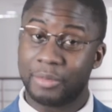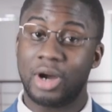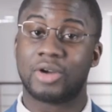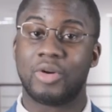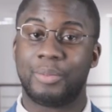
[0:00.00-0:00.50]

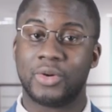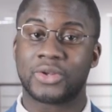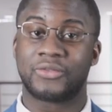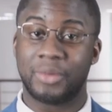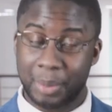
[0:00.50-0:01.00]
market reports
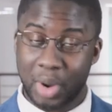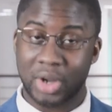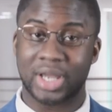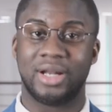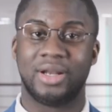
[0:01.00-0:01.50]
from our
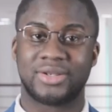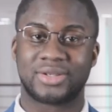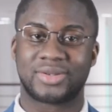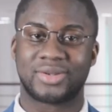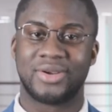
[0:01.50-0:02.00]
market
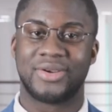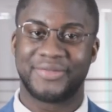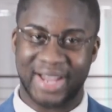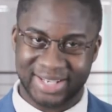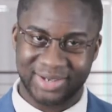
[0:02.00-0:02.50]
analysts.
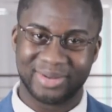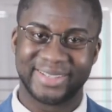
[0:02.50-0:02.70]
Thank you.